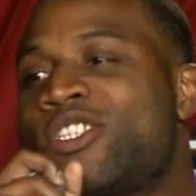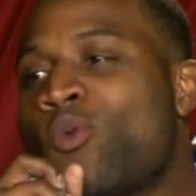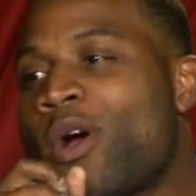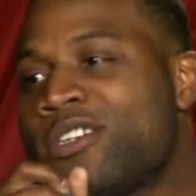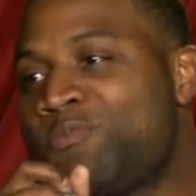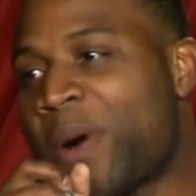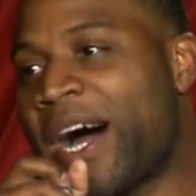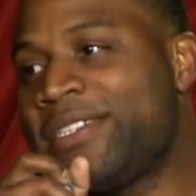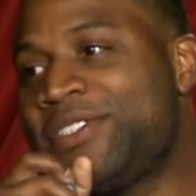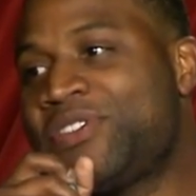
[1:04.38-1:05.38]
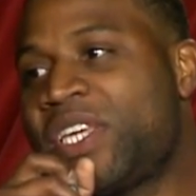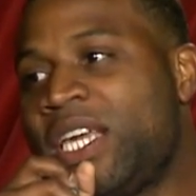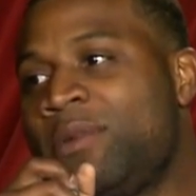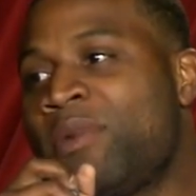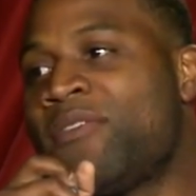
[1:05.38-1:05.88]
is the worst Ponzi
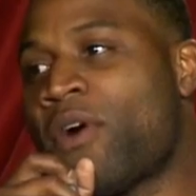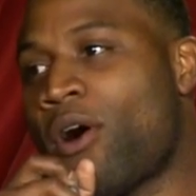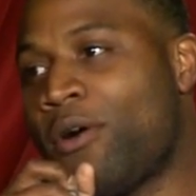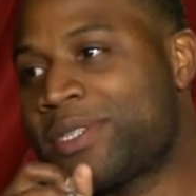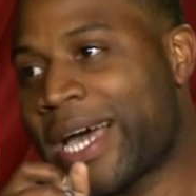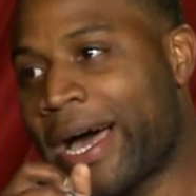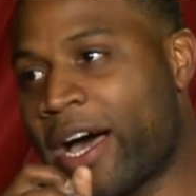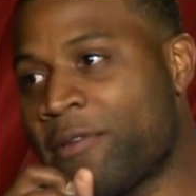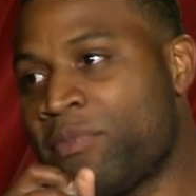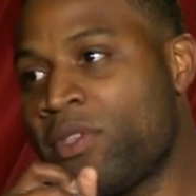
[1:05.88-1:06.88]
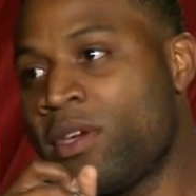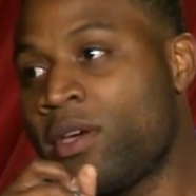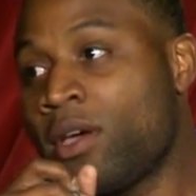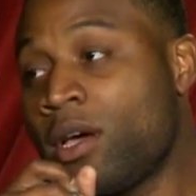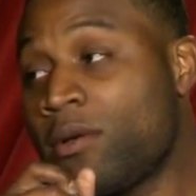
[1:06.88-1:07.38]
scheme of all time.
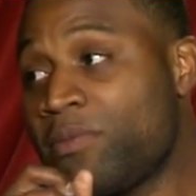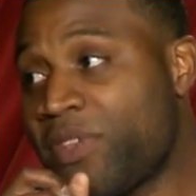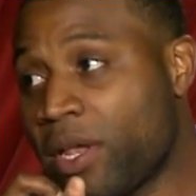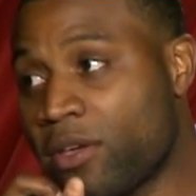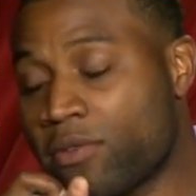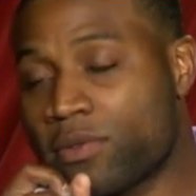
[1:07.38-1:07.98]
Tell me.